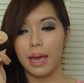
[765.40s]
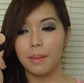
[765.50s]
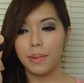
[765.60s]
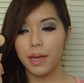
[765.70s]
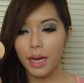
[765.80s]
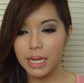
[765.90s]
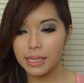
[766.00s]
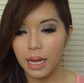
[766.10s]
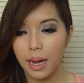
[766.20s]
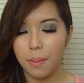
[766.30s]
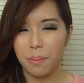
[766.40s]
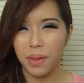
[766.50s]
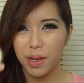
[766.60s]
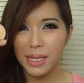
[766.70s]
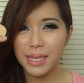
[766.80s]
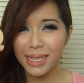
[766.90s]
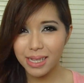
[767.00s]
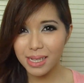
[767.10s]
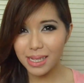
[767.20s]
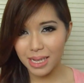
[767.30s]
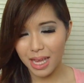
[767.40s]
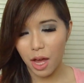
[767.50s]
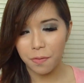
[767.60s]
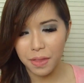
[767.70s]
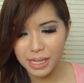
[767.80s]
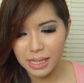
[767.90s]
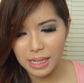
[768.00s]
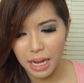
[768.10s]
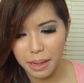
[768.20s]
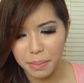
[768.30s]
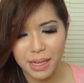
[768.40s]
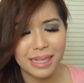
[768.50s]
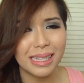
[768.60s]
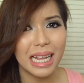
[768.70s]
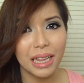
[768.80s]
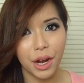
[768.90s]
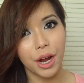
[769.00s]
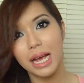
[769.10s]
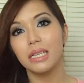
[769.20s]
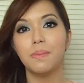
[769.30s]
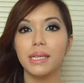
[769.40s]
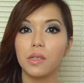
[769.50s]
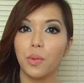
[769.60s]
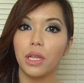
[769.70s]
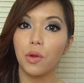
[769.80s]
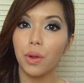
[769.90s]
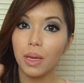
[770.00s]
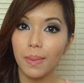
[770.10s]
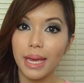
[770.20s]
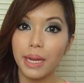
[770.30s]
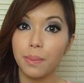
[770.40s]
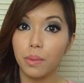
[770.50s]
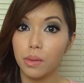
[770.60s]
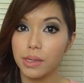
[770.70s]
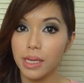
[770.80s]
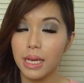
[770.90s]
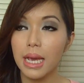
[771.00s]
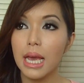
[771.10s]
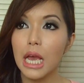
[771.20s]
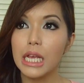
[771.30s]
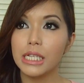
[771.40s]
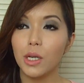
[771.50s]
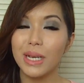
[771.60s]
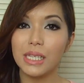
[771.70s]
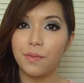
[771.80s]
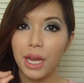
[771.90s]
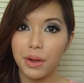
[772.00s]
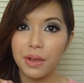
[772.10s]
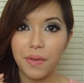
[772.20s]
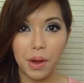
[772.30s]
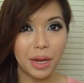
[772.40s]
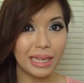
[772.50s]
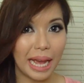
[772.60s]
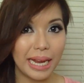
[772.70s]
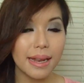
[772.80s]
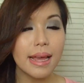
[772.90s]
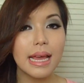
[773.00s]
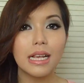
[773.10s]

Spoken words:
because the consistency of this concealer is between creamy and moussey. So it's very, very light.